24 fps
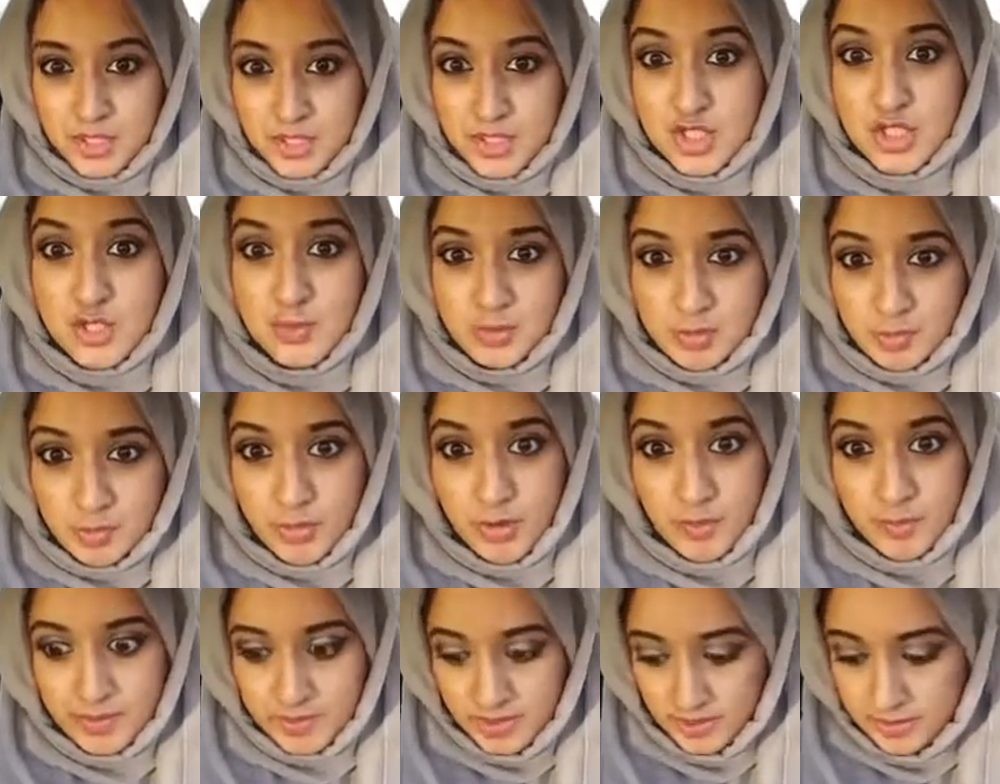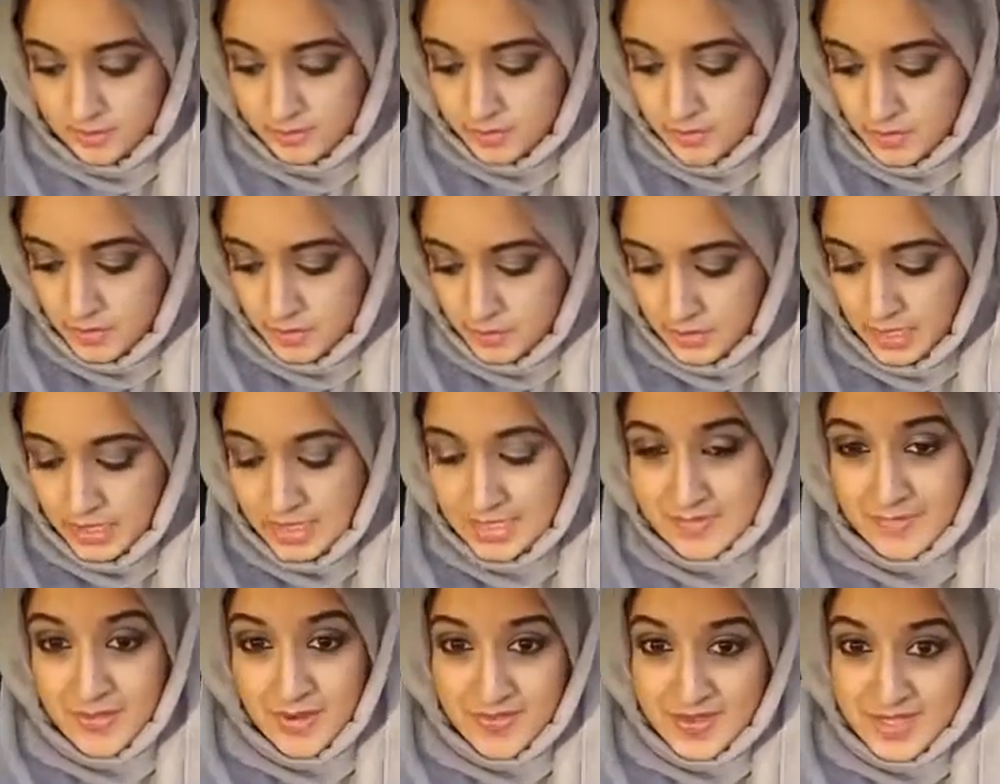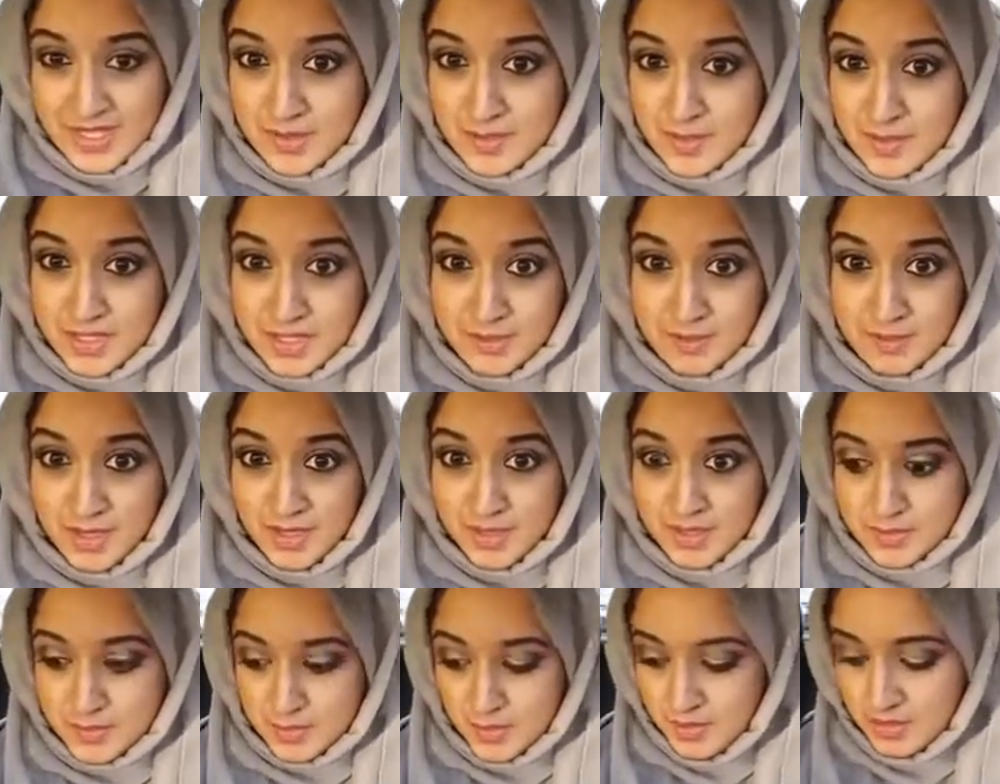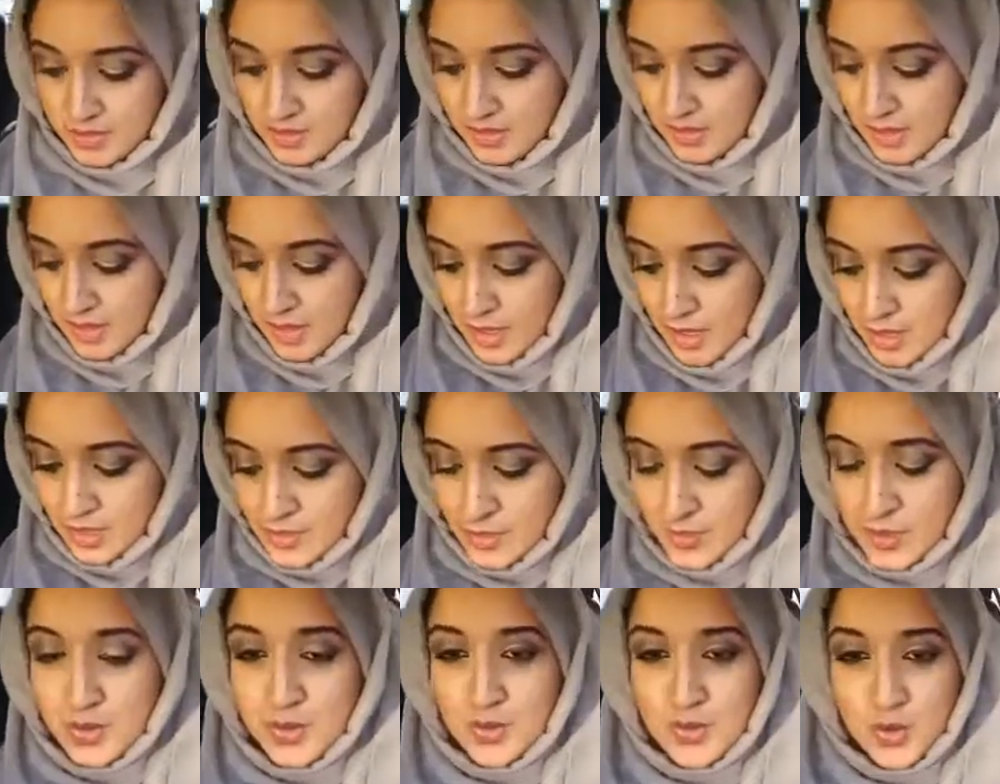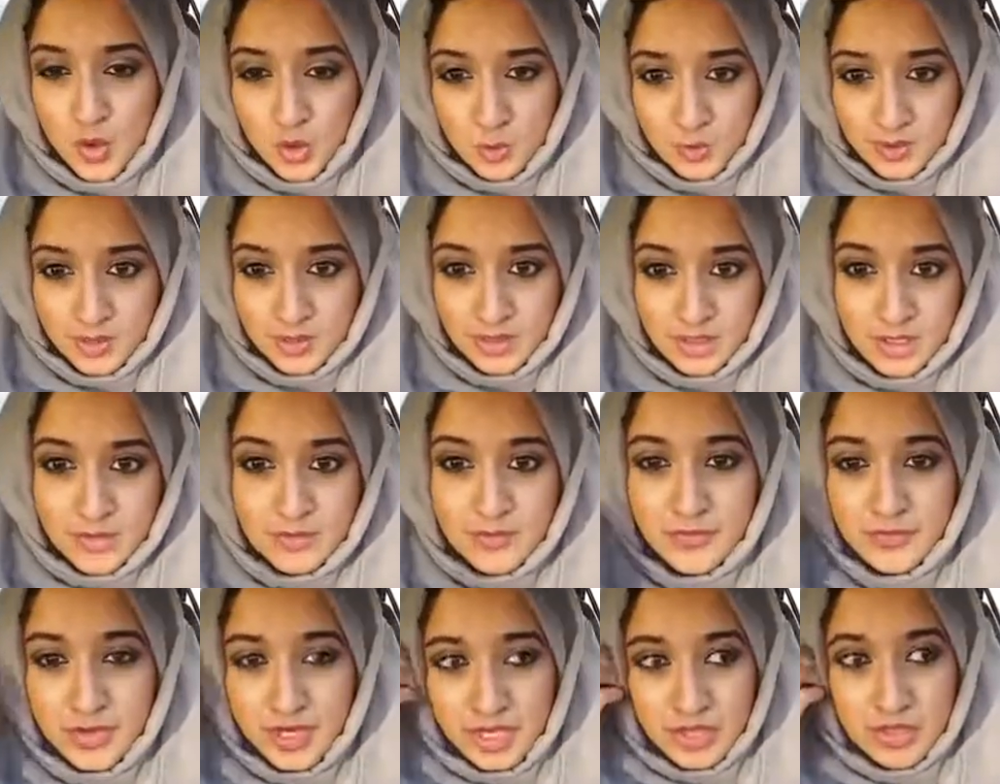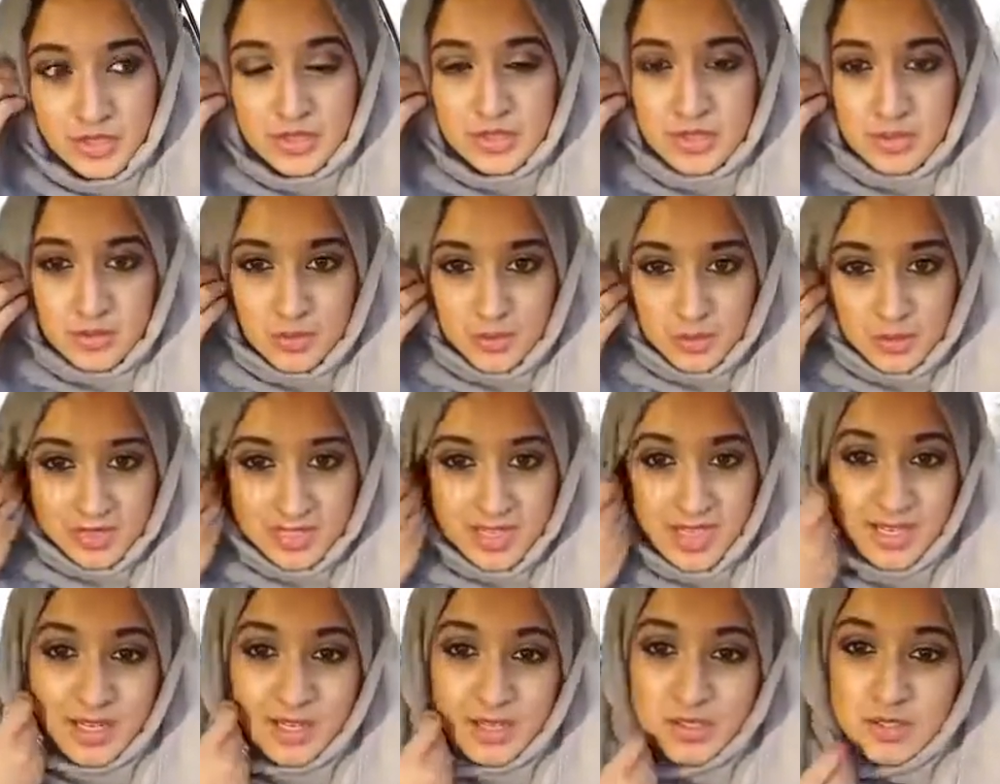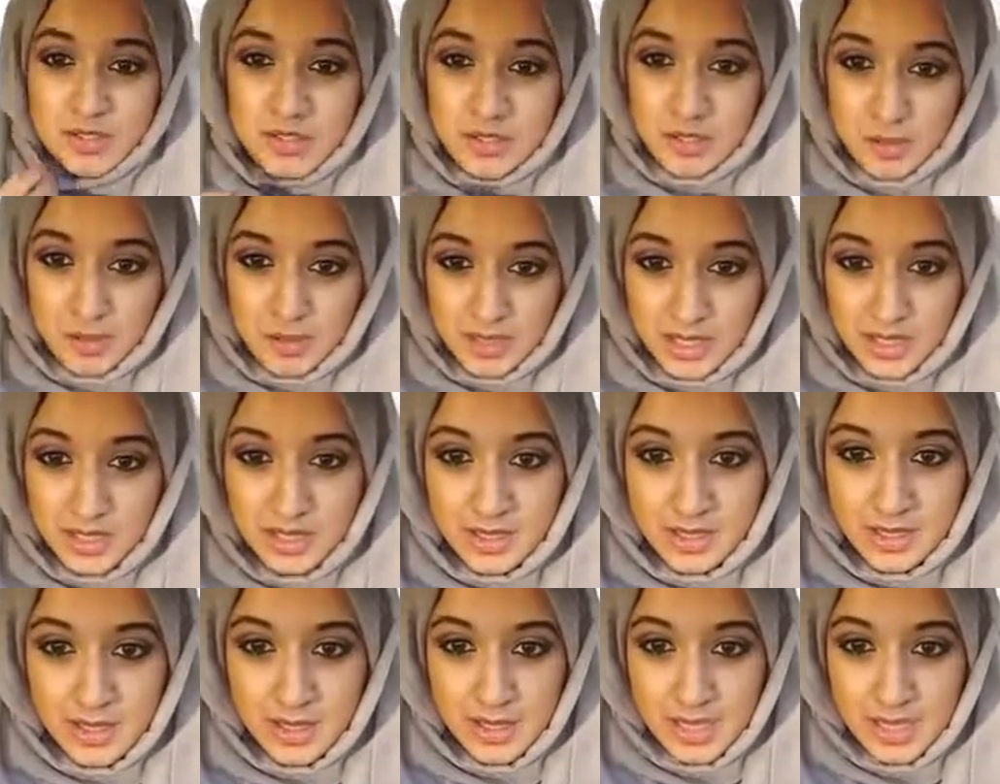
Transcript: doing it properly, okay? They're very similar to me as well. So it's normal. You've really got to take it slowly.